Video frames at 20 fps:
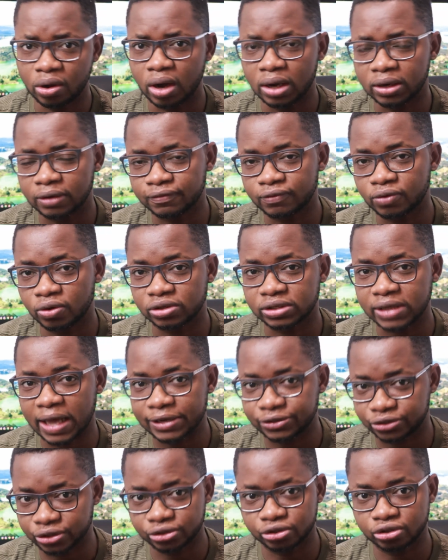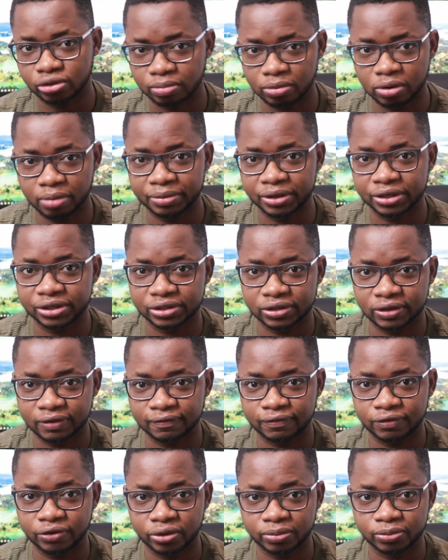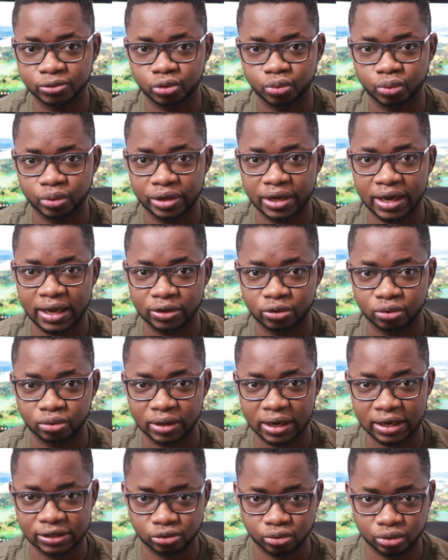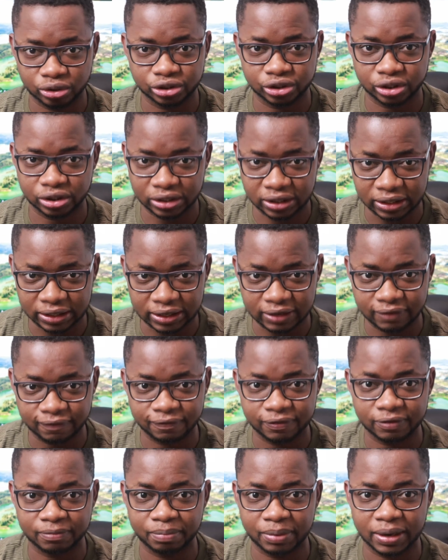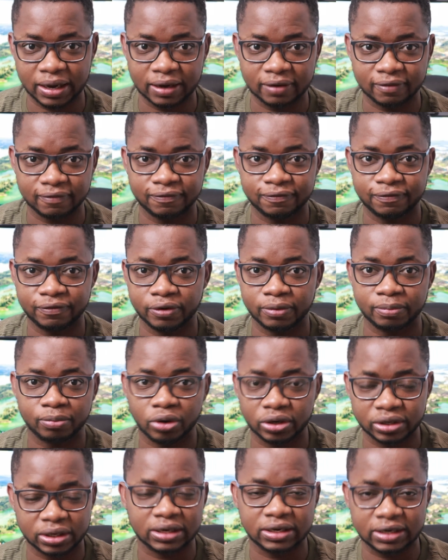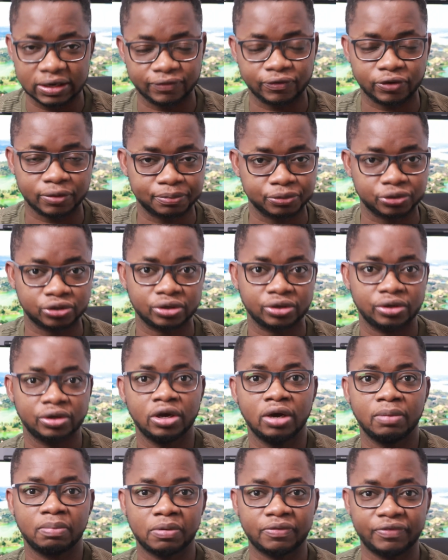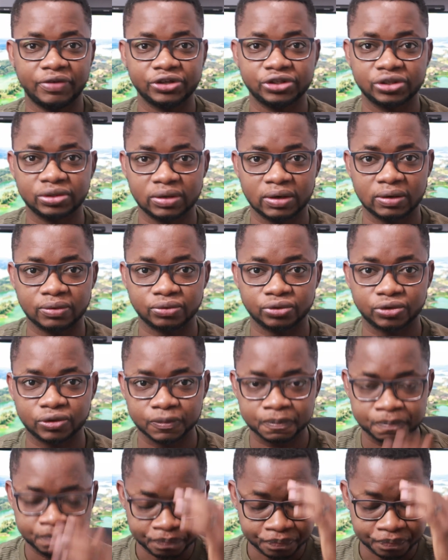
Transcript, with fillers: And of course, I joined some communities and forums where I could ask questions and get feedback from other DevOps professionals.